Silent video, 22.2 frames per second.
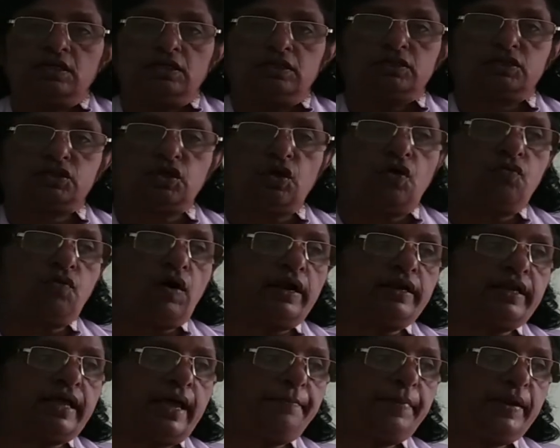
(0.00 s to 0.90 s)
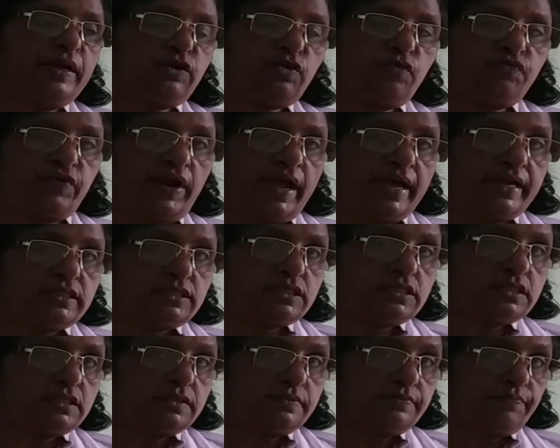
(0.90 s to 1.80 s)
So what happened to
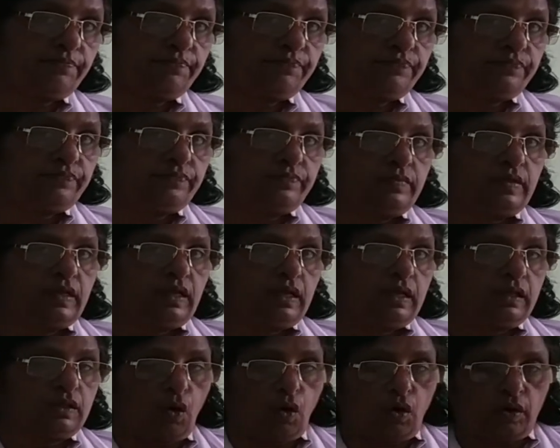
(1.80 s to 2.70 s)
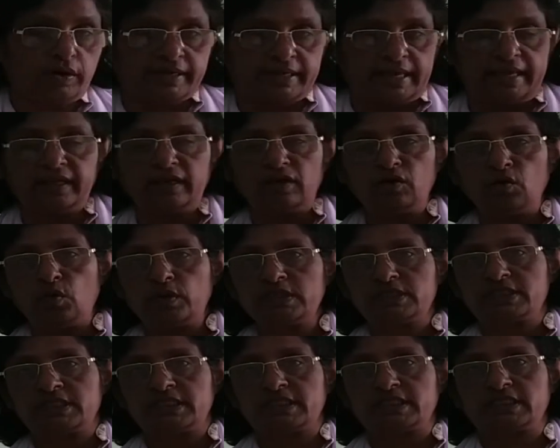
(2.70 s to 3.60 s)
France or King Louis
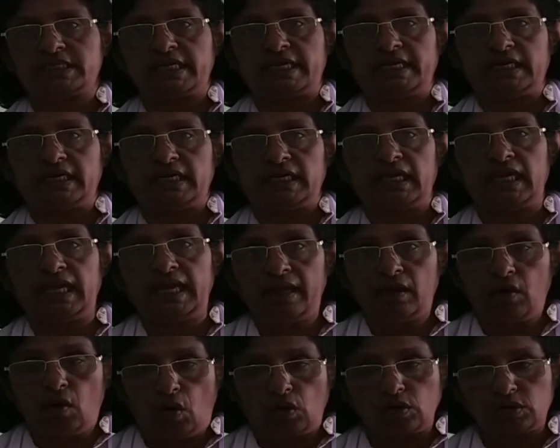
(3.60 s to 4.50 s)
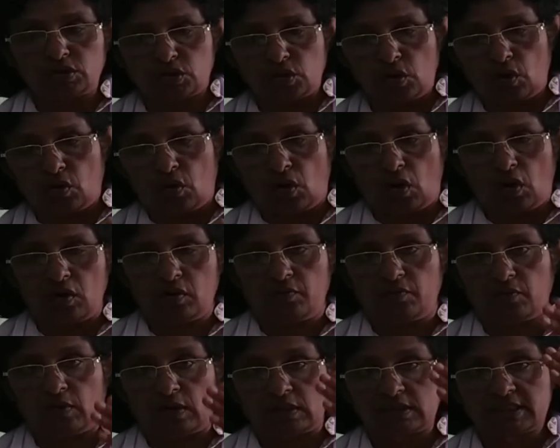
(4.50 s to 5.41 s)
XVI? He also
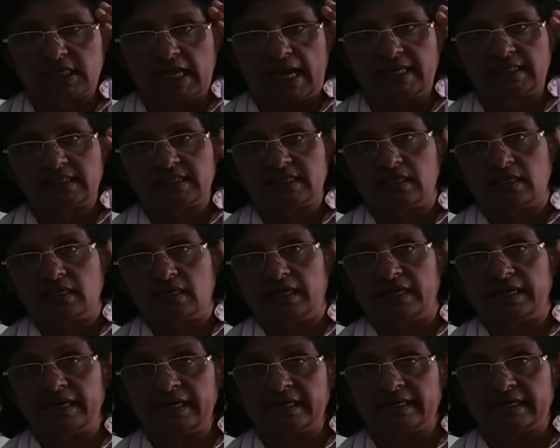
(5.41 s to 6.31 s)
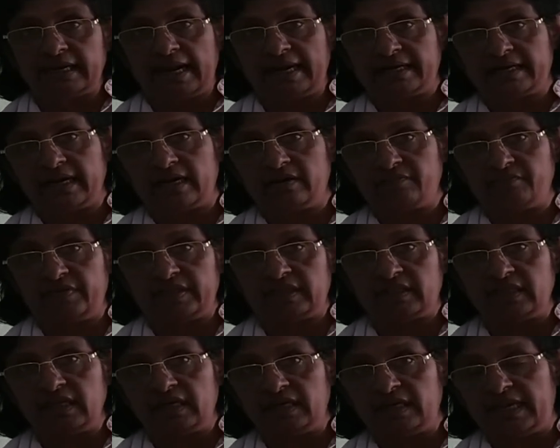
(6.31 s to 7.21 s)
was irritated
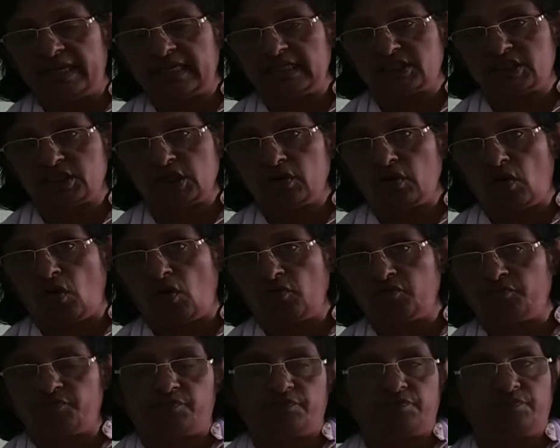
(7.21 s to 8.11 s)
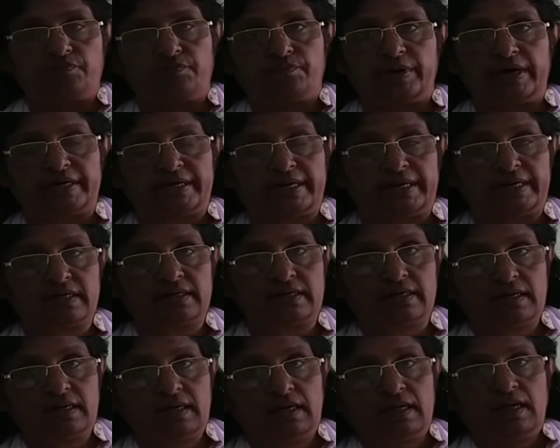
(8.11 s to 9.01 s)
with the nature of Britain,
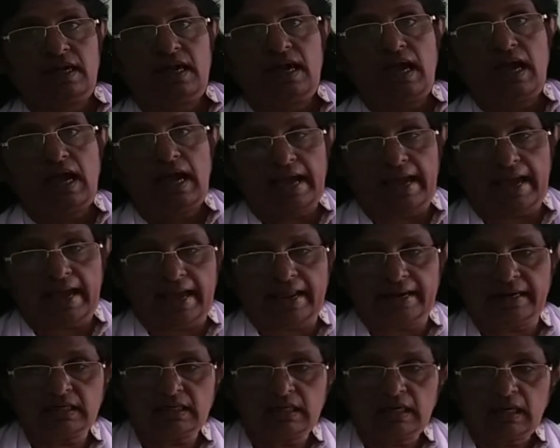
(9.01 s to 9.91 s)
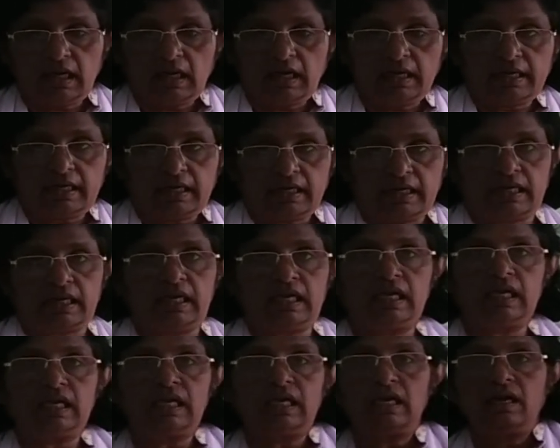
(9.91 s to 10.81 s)
and
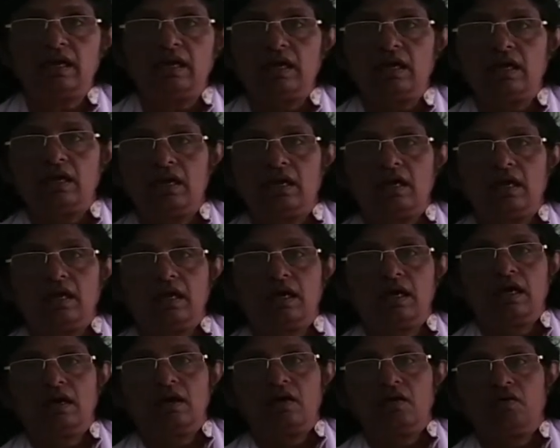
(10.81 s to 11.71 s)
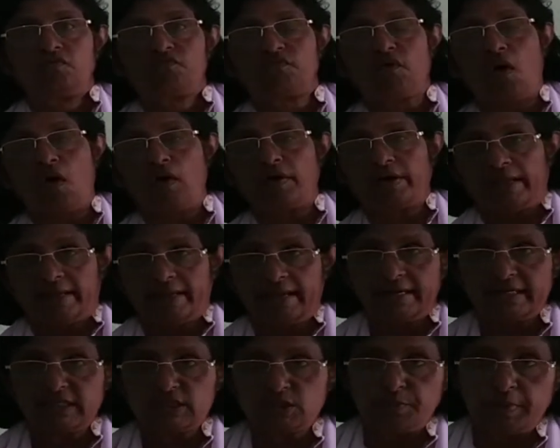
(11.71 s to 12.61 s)
he fought
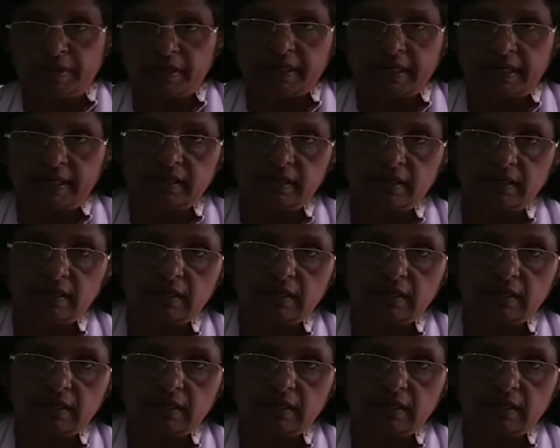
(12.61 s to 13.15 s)
against Britain.